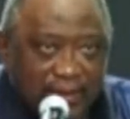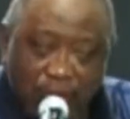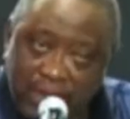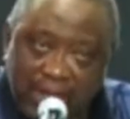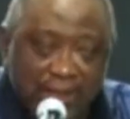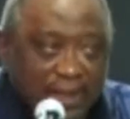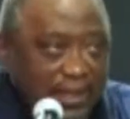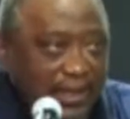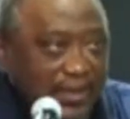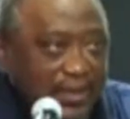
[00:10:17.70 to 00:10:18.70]
Weak,
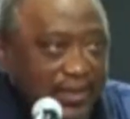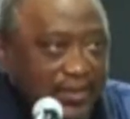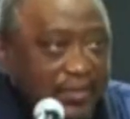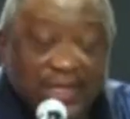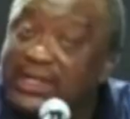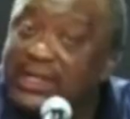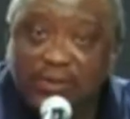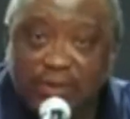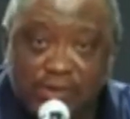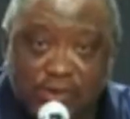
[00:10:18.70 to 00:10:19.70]
but he
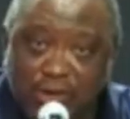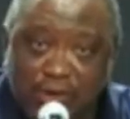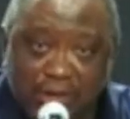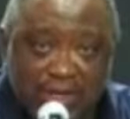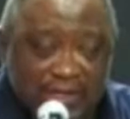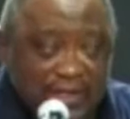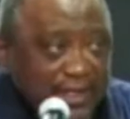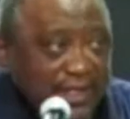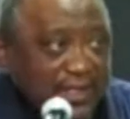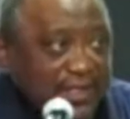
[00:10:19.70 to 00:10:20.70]
didn't want to talk about his
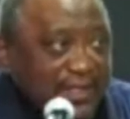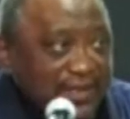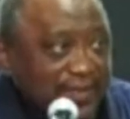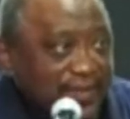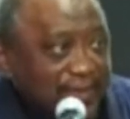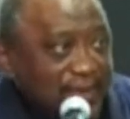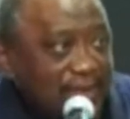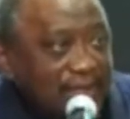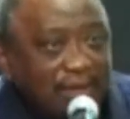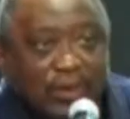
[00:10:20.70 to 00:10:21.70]
illness.
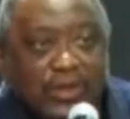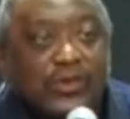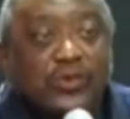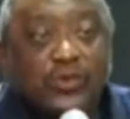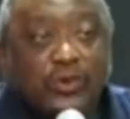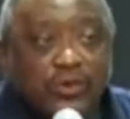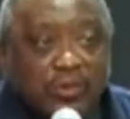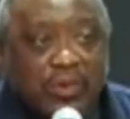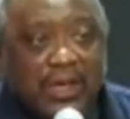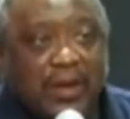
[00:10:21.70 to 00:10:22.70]
He wanted to talk to
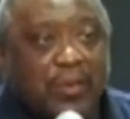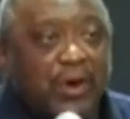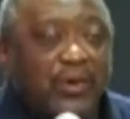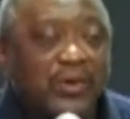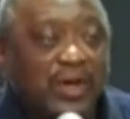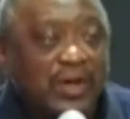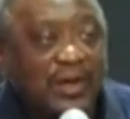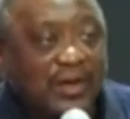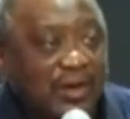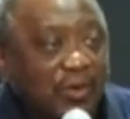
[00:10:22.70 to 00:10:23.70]
me about
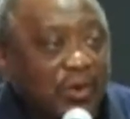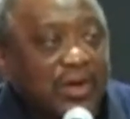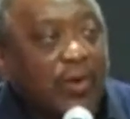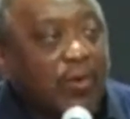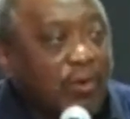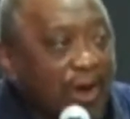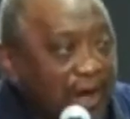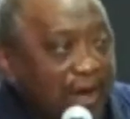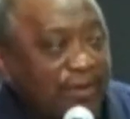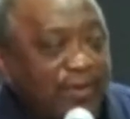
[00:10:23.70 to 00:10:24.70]
What a
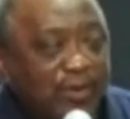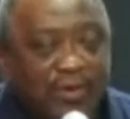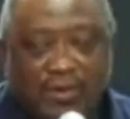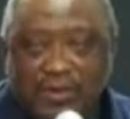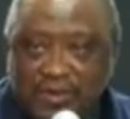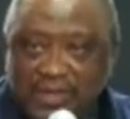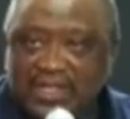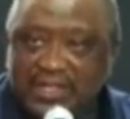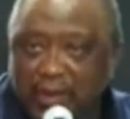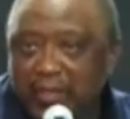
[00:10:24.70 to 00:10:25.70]
wonderful
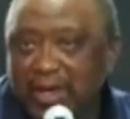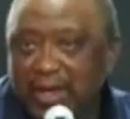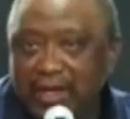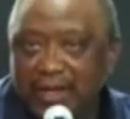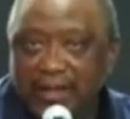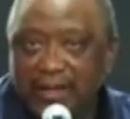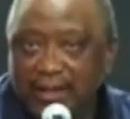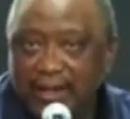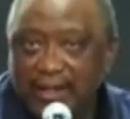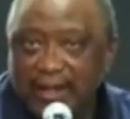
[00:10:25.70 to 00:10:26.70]
December
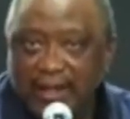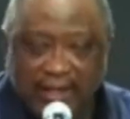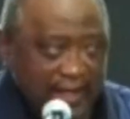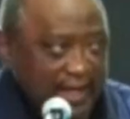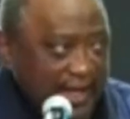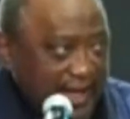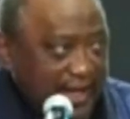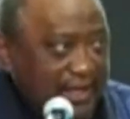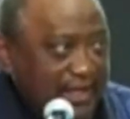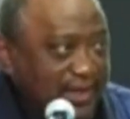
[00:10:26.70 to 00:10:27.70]
he
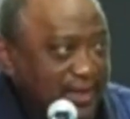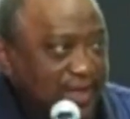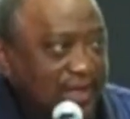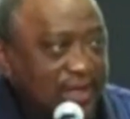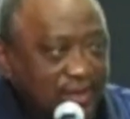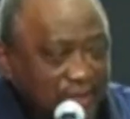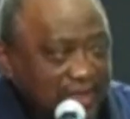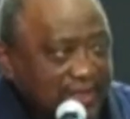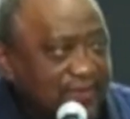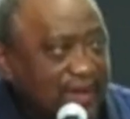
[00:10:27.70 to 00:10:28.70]
had with
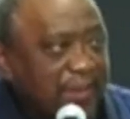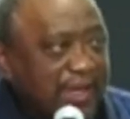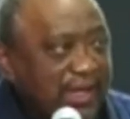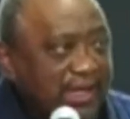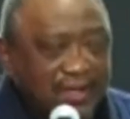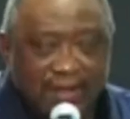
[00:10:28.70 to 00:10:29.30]
his family,